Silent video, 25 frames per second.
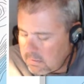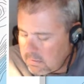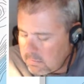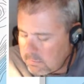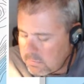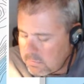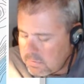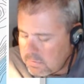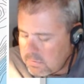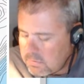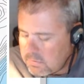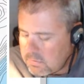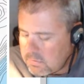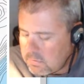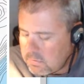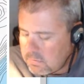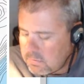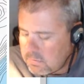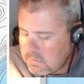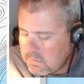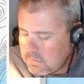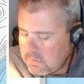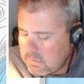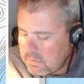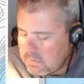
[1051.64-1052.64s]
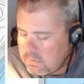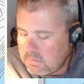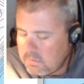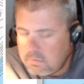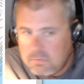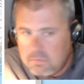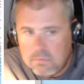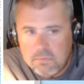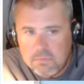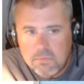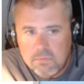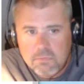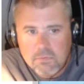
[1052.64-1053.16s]
Patoka
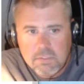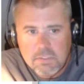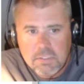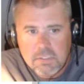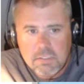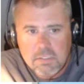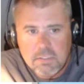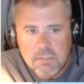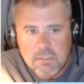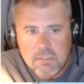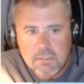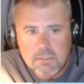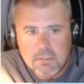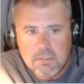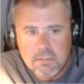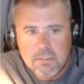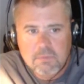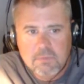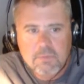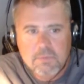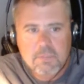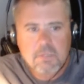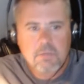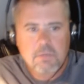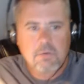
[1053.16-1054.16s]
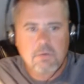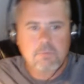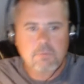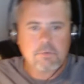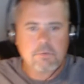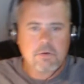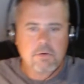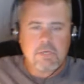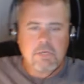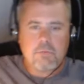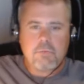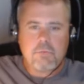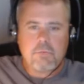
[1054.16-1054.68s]
3. There we go. All
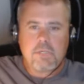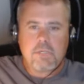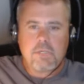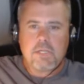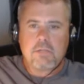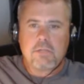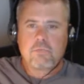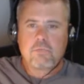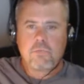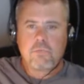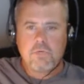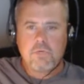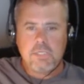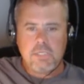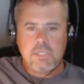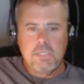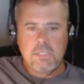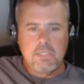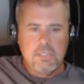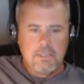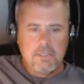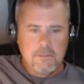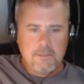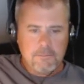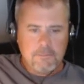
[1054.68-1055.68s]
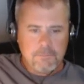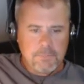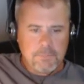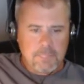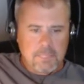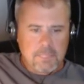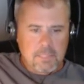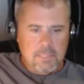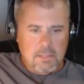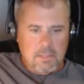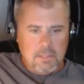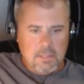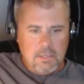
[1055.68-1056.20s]
right, we got 3
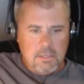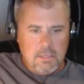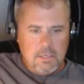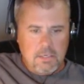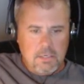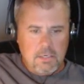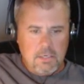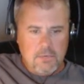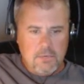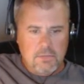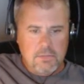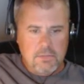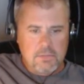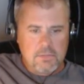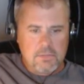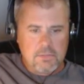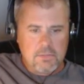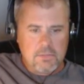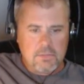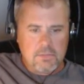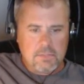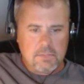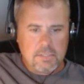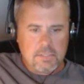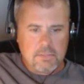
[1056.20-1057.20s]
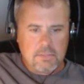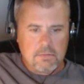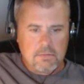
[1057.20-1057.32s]
areas here now.